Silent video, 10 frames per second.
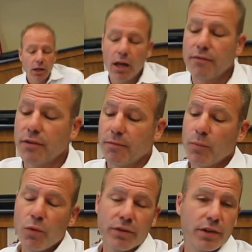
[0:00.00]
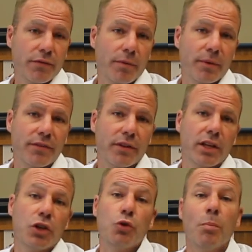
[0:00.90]
If you've moved here from a
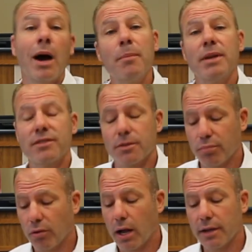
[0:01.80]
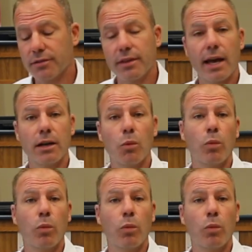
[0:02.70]
city, you might be surprised that